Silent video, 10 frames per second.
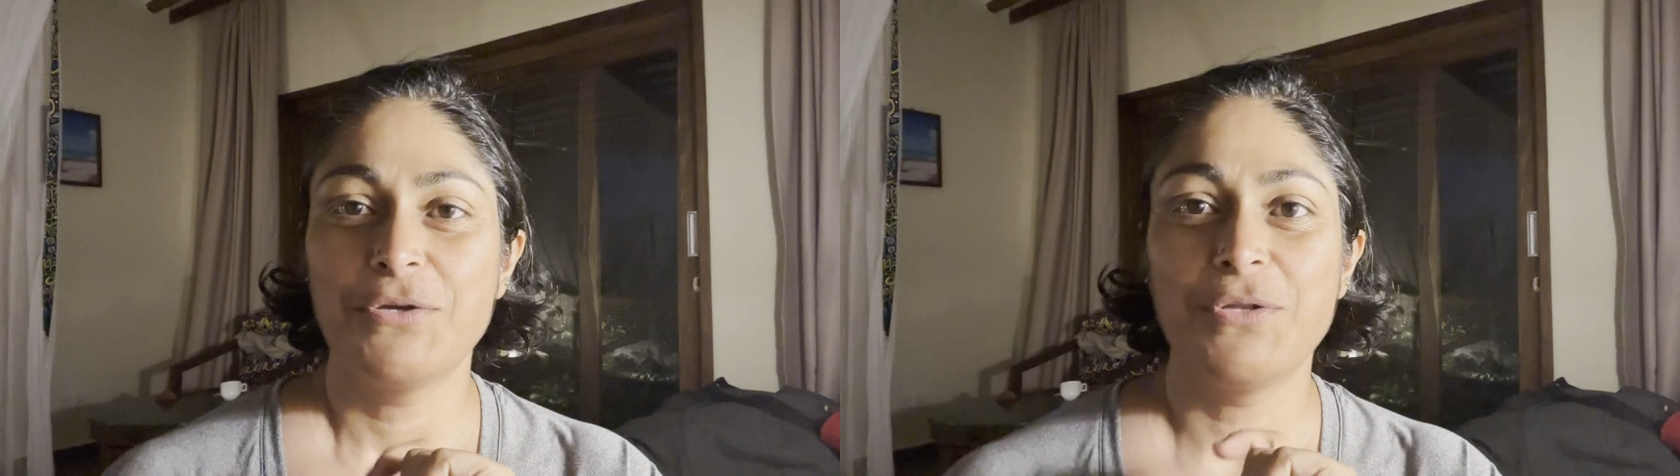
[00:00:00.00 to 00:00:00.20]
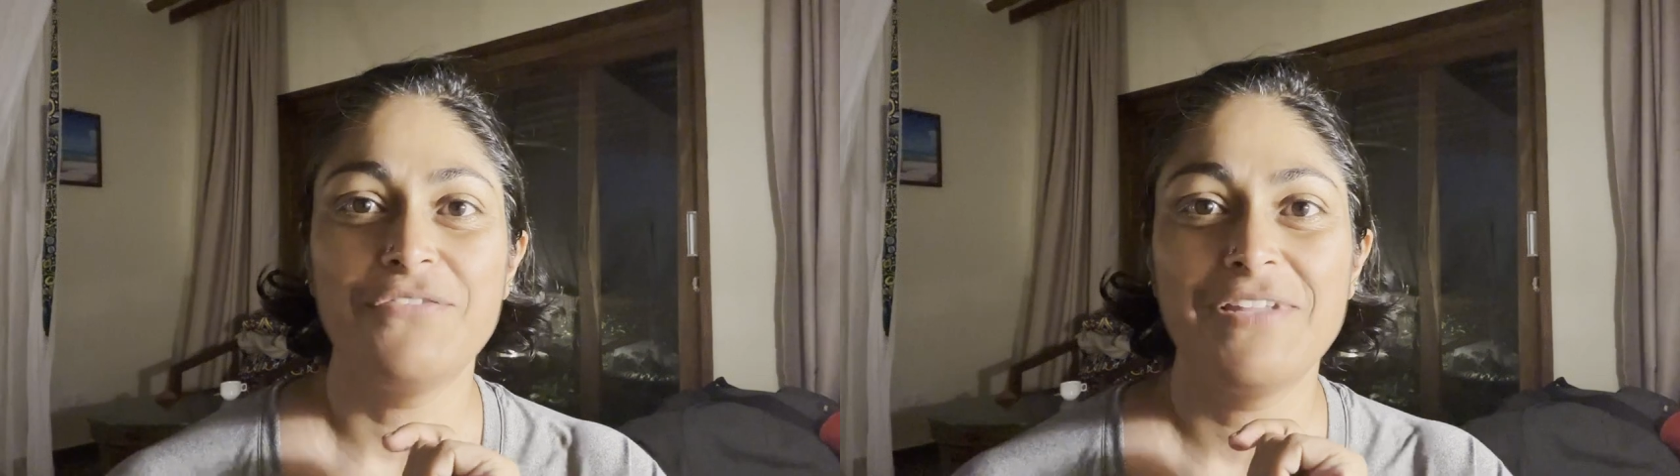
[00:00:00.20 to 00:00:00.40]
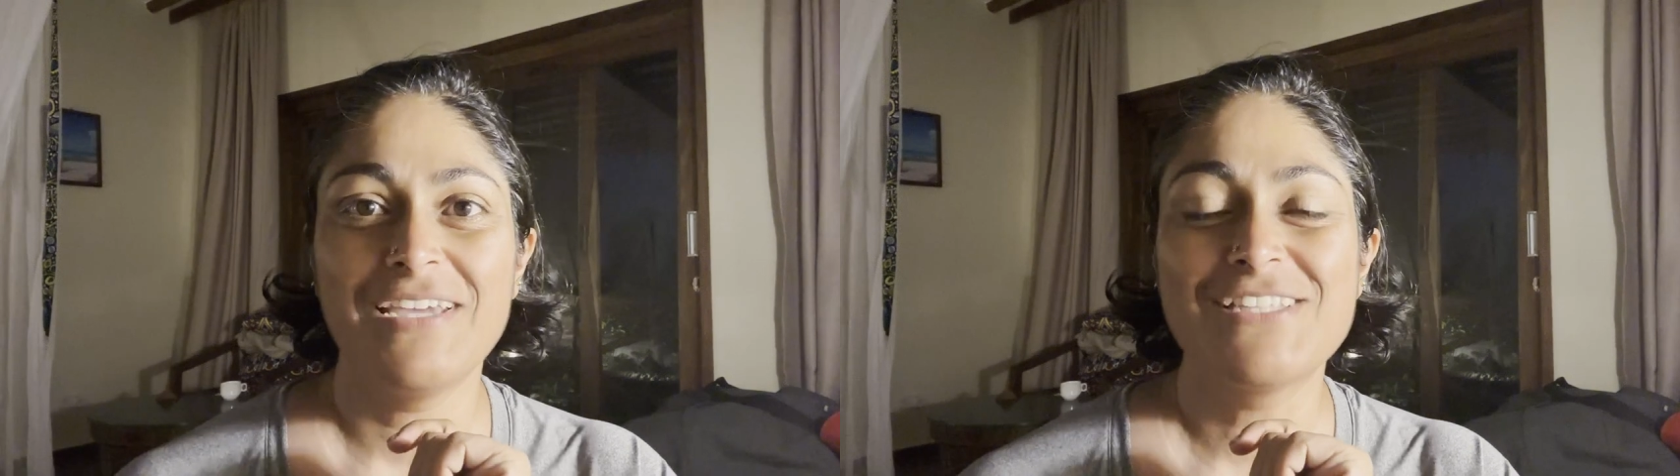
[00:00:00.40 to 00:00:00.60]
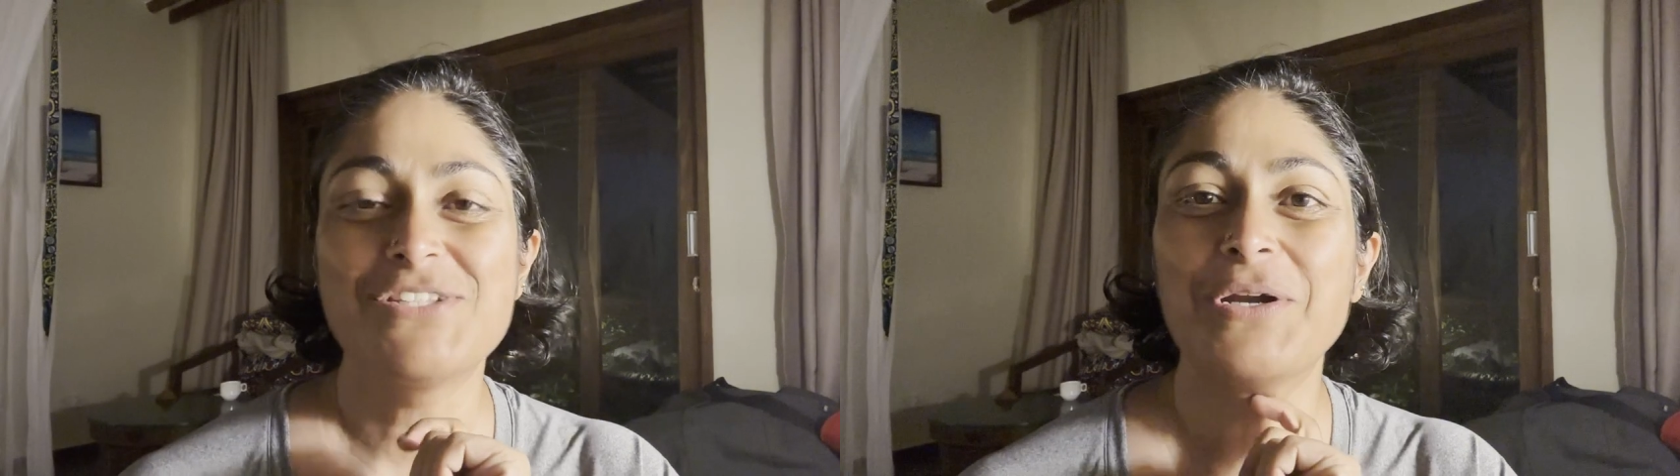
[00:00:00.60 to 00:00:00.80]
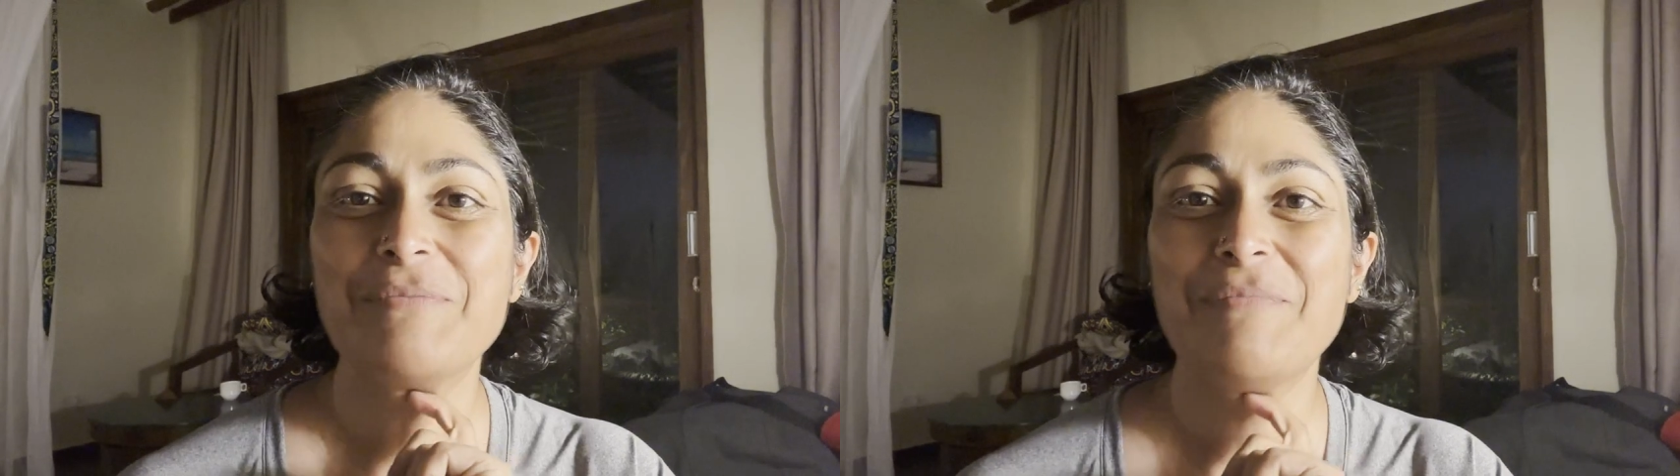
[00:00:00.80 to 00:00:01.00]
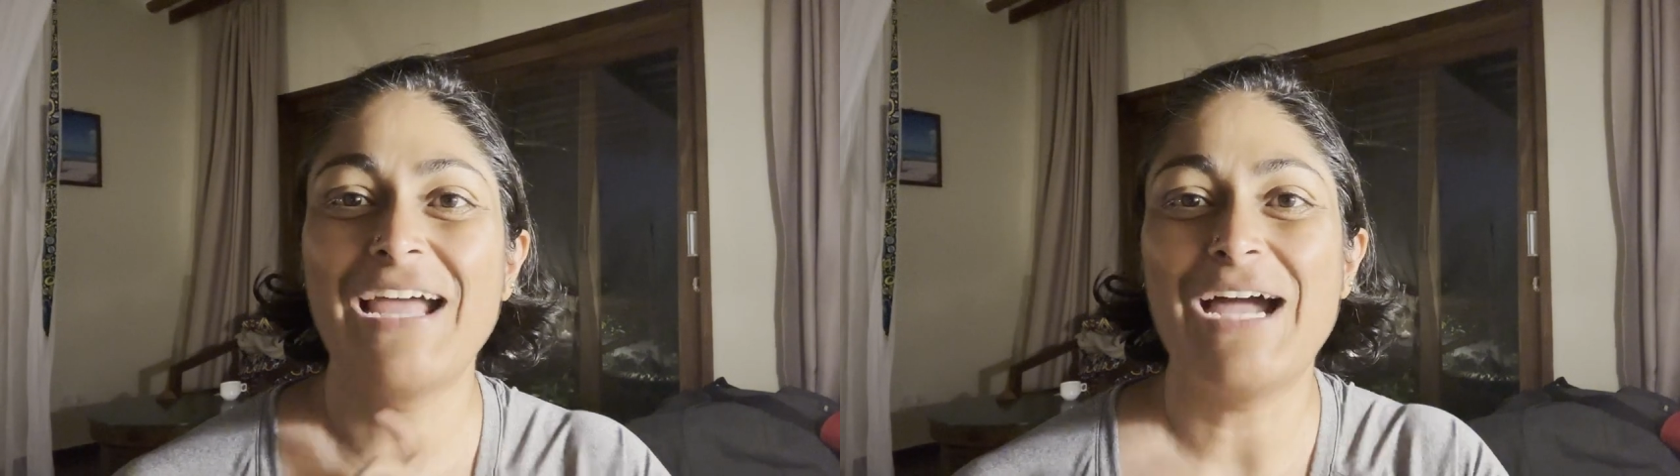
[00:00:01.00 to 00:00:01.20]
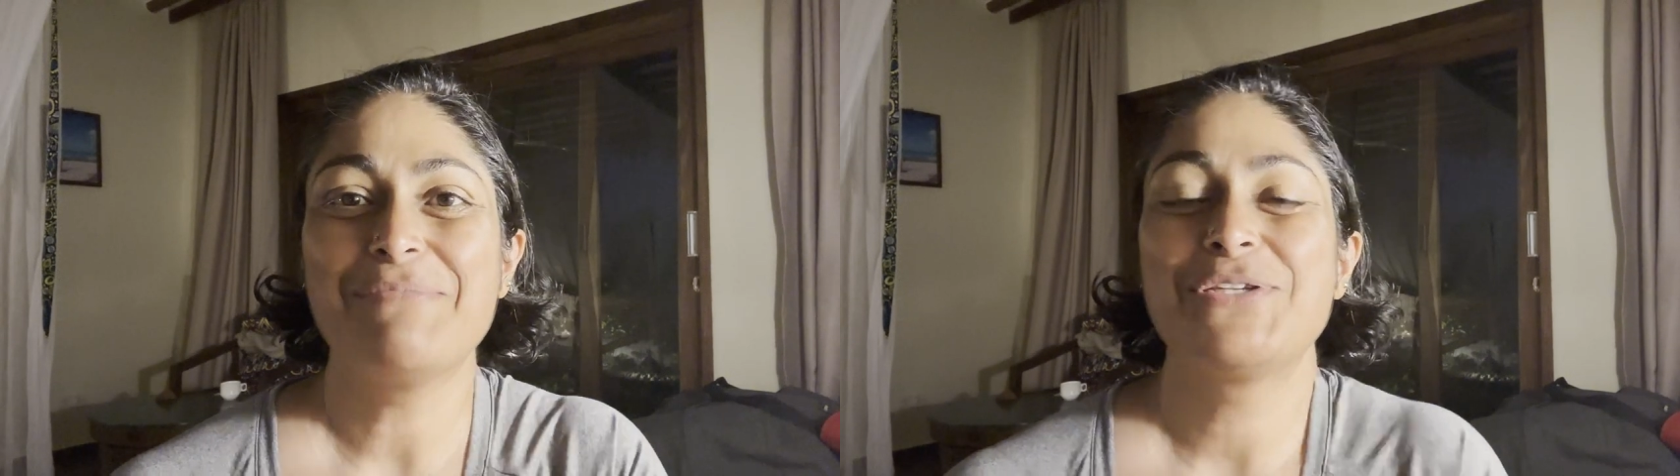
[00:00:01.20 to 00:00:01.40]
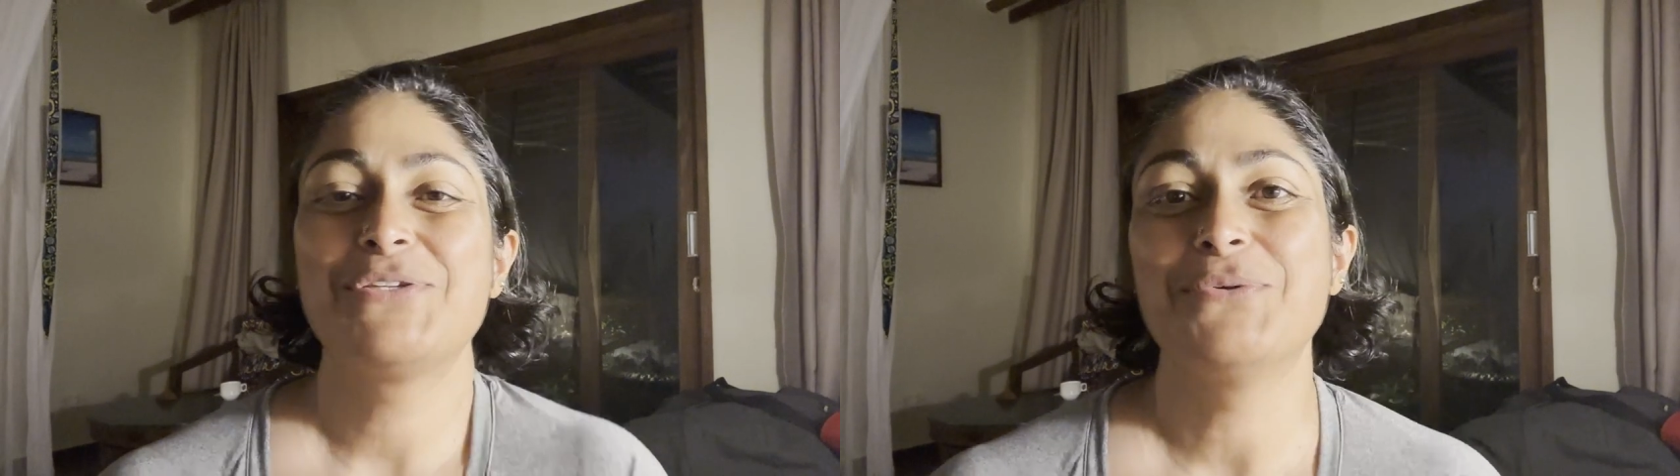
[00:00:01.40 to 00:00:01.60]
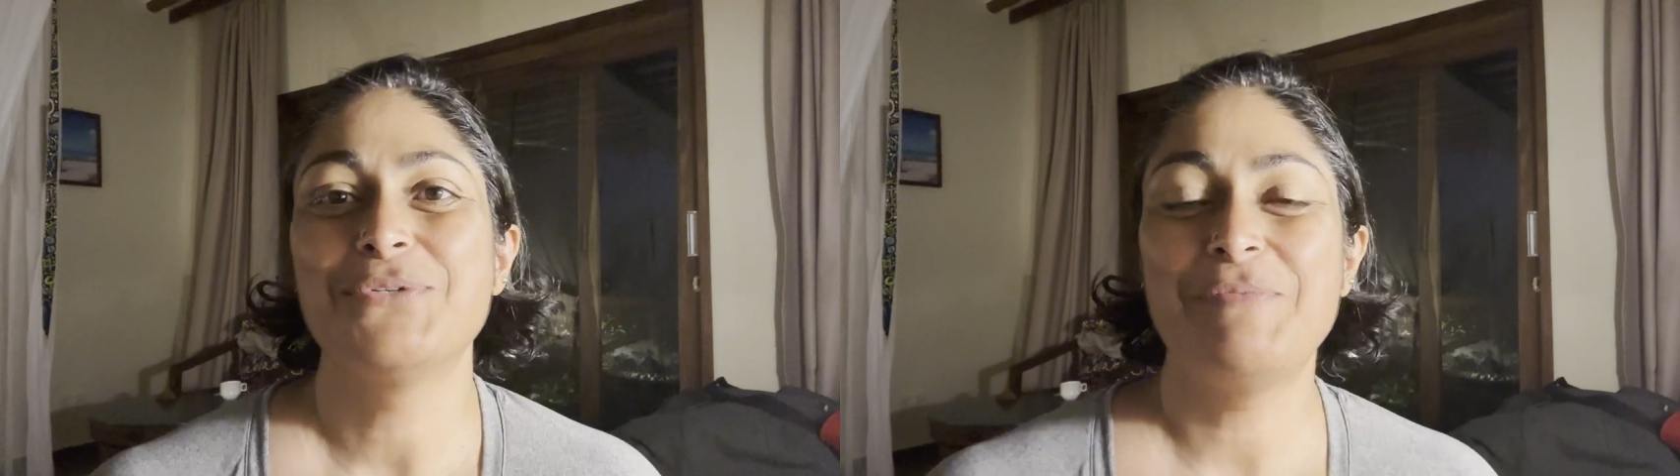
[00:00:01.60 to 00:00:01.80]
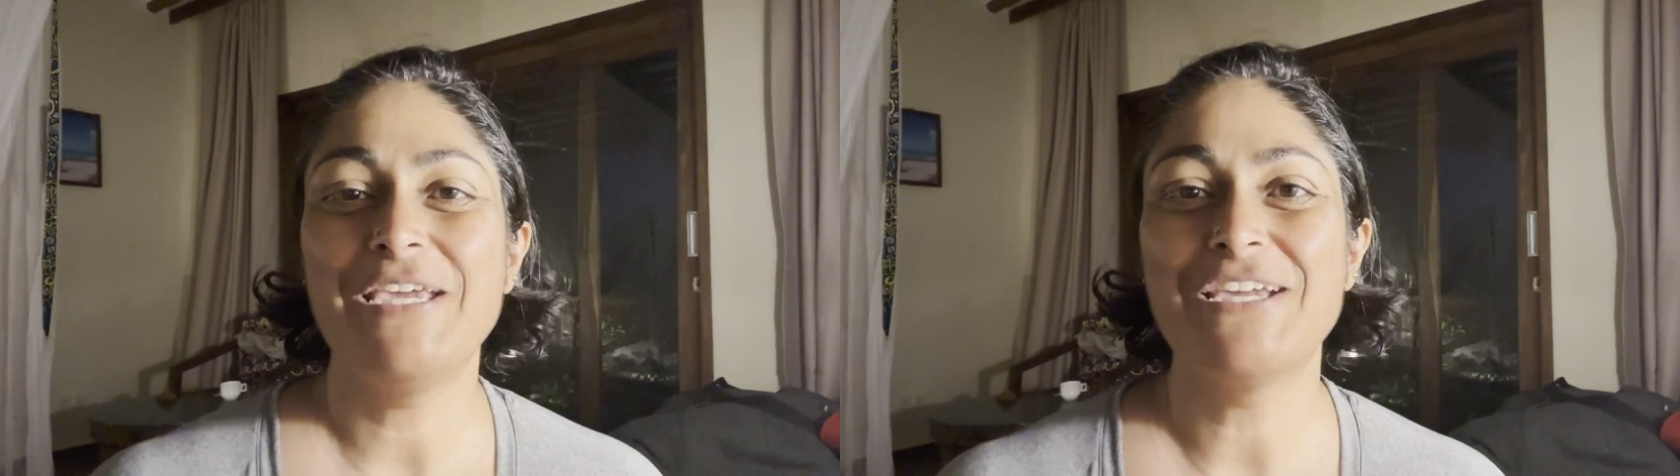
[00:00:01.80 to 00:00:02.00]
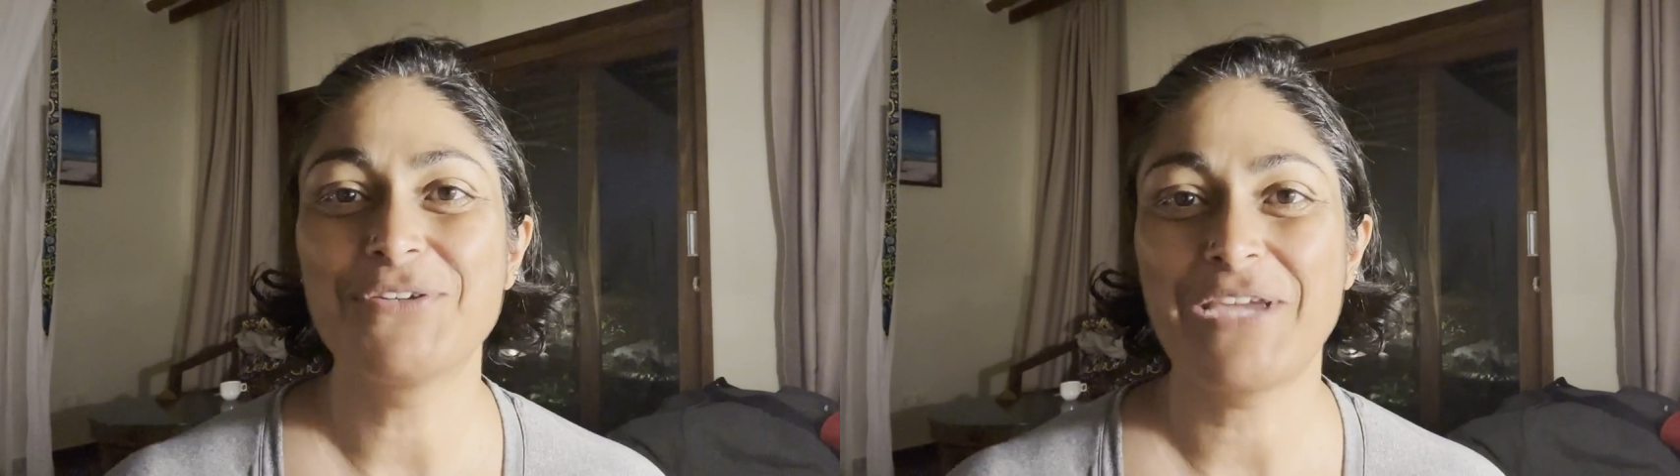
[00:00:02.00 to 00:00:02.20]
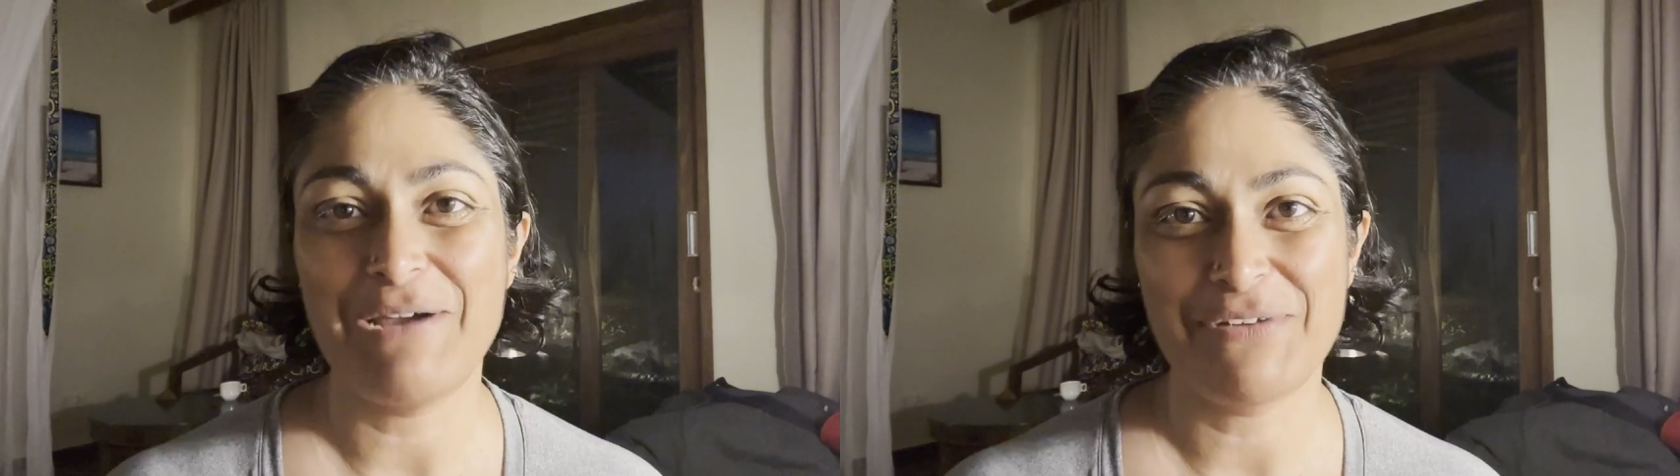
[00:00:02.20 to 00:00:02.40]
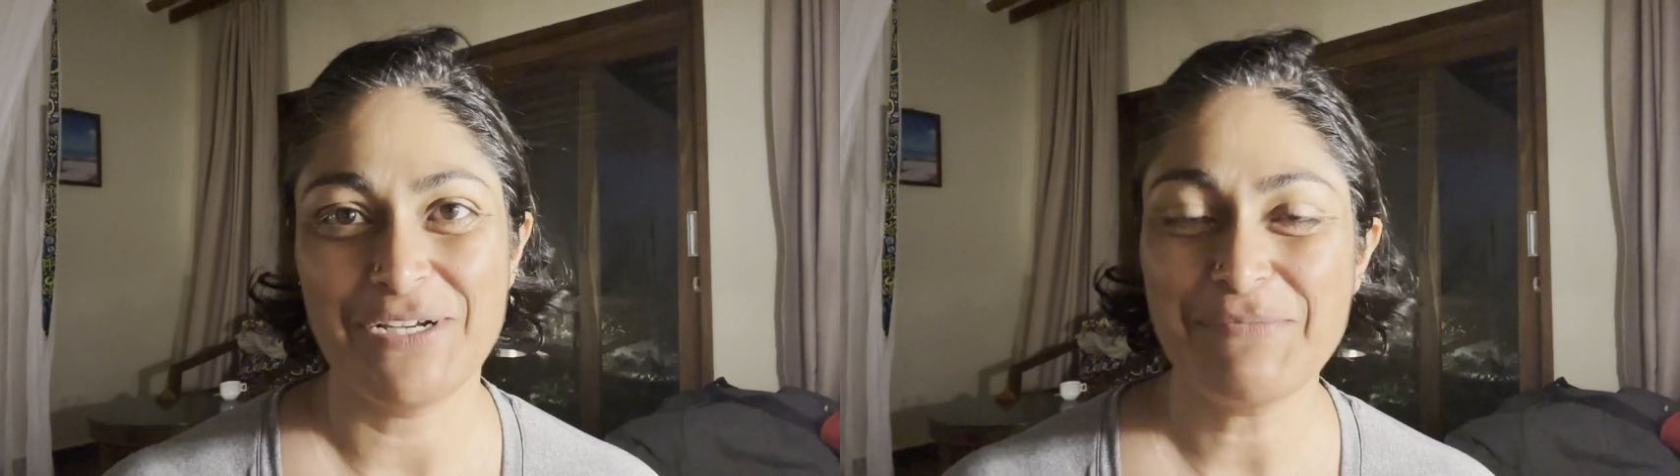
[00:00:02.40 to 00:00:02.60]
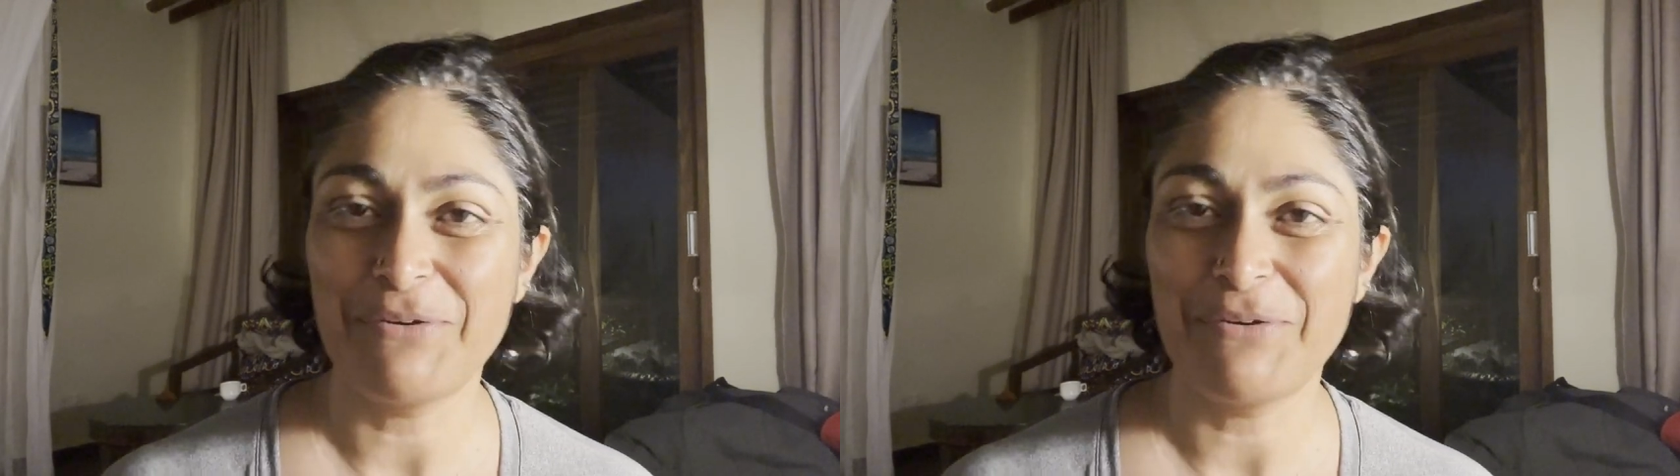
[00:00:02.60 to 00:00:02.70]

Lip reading: Good evening. It's not in my habit to speak into cameras,